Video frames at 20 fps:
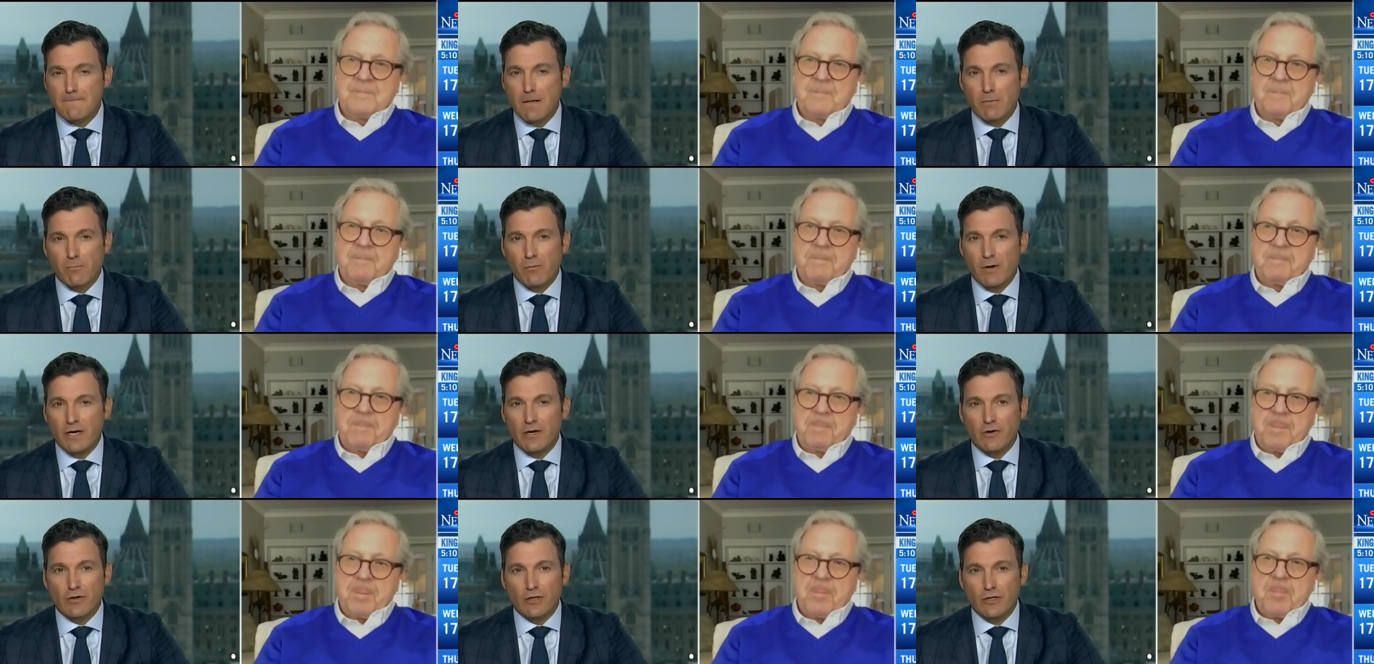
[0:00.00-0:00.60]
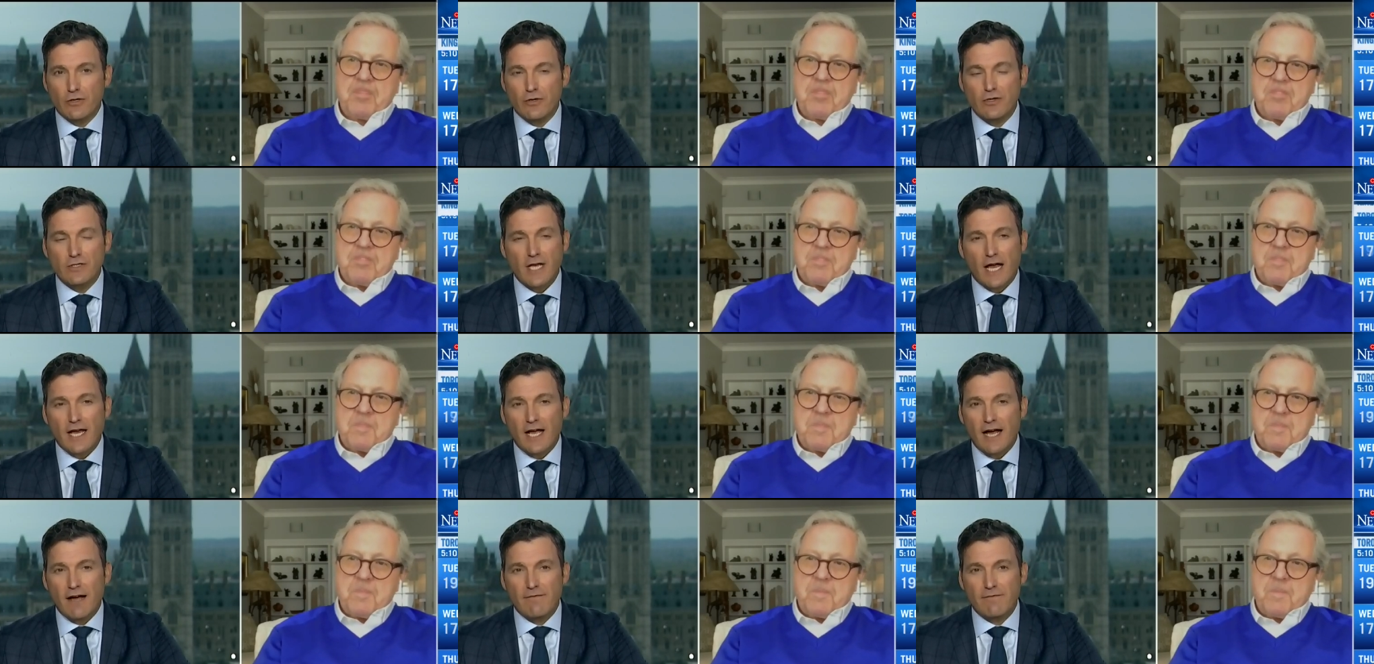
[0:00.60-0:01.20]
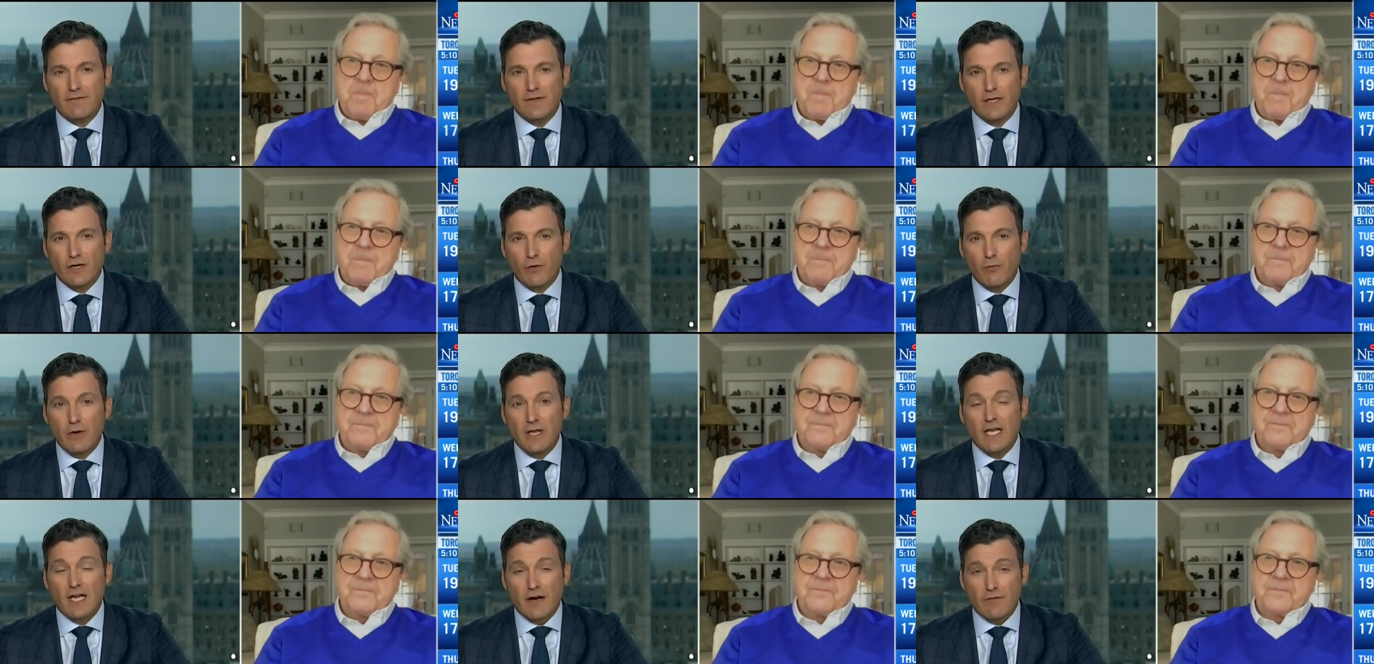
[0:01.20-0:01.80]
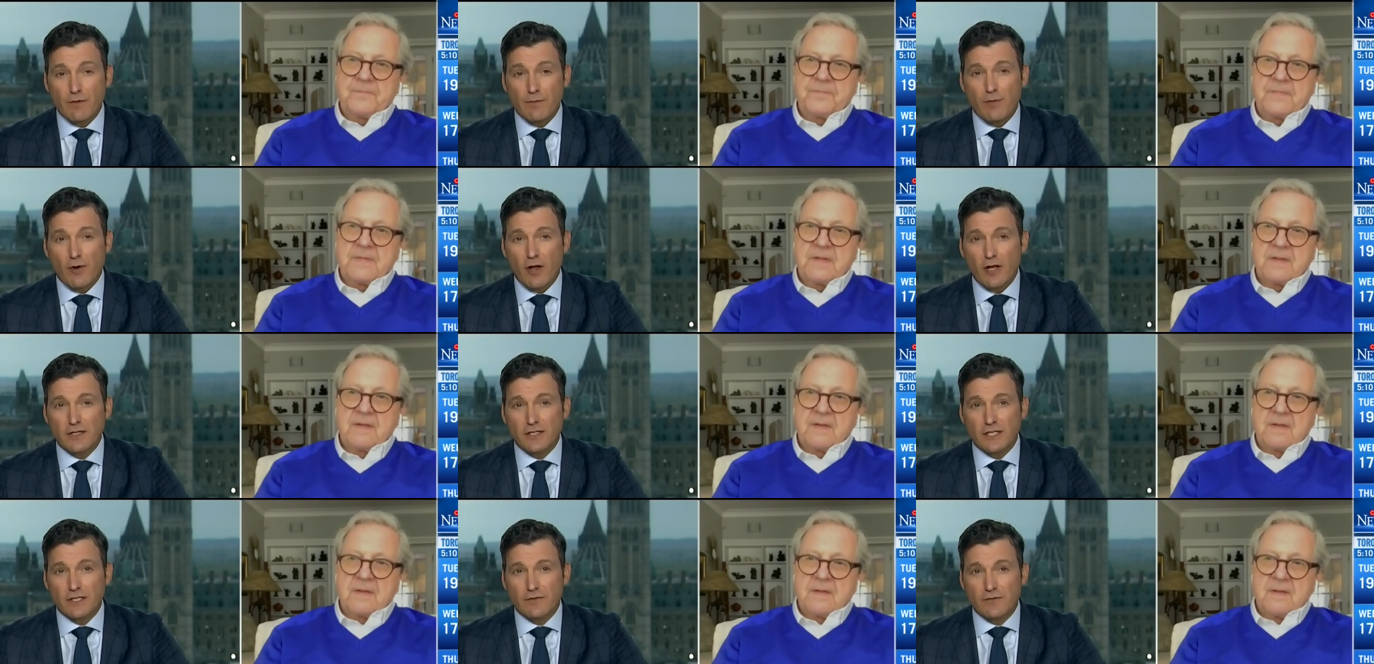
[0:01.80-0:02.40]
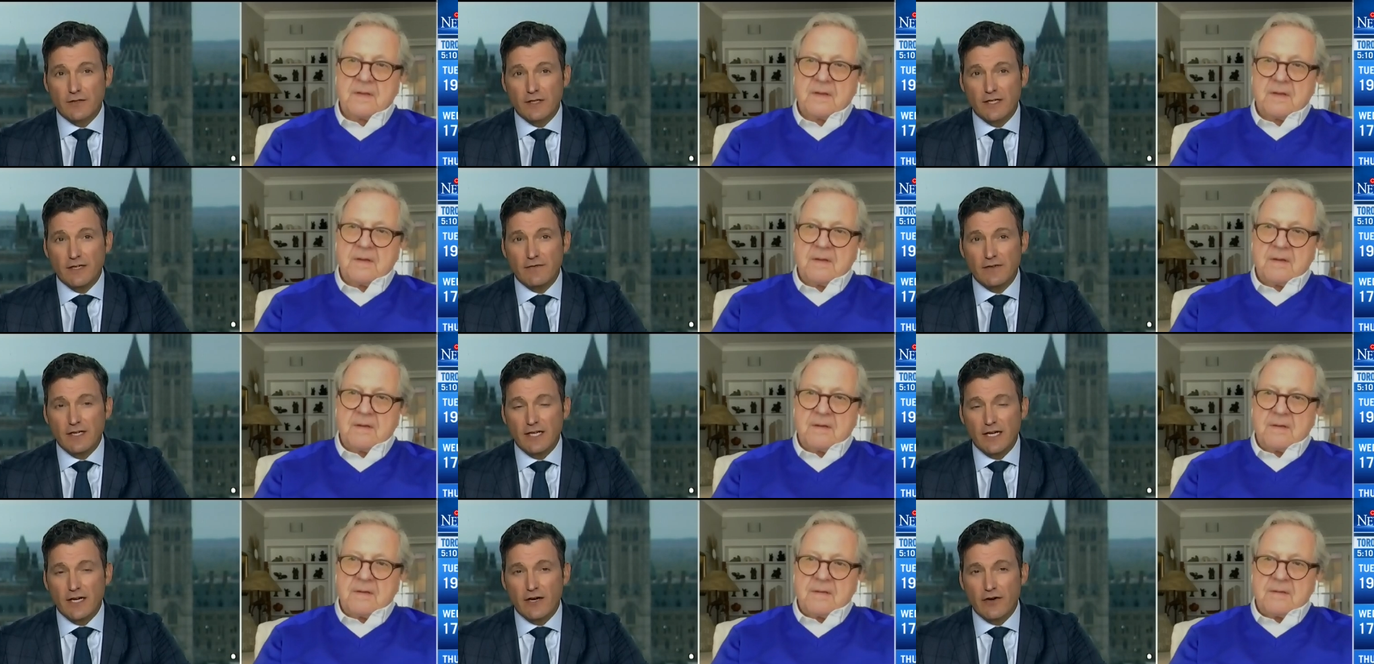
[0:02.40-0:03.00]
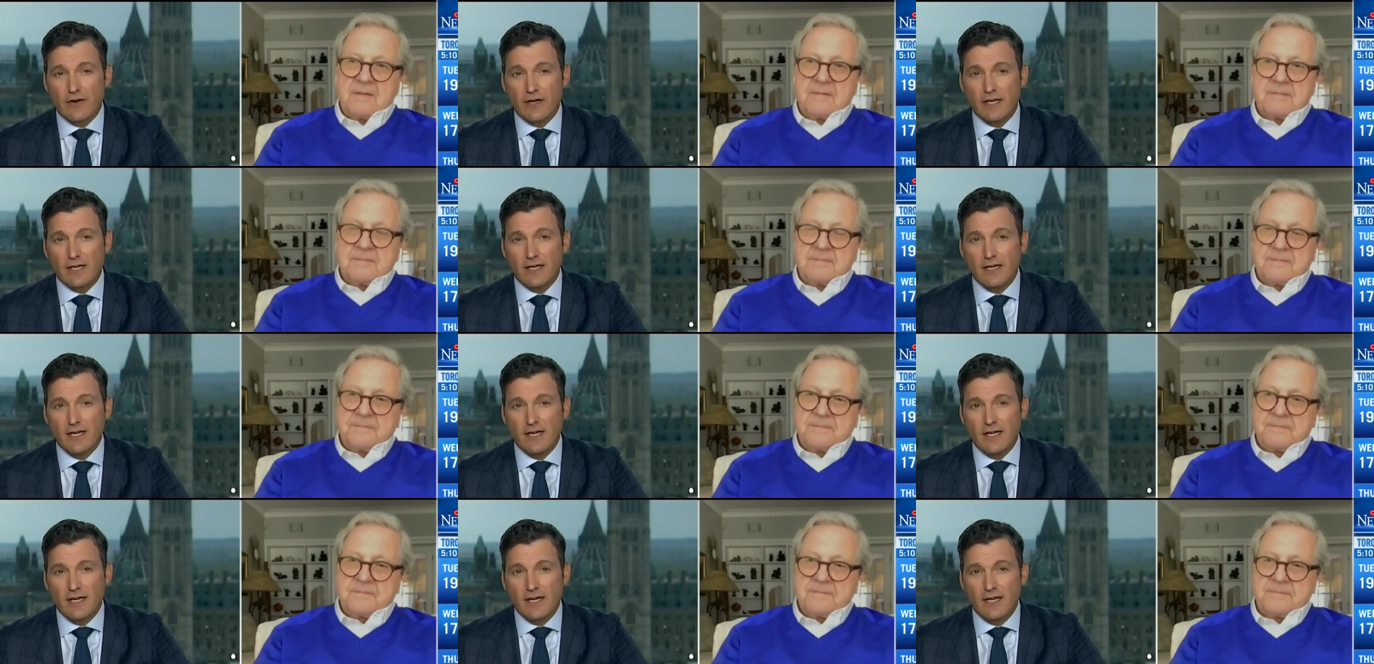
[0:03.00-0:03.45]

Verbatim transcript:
Speaker 1: win or lose. I have, you know, we cover politics for a living here, and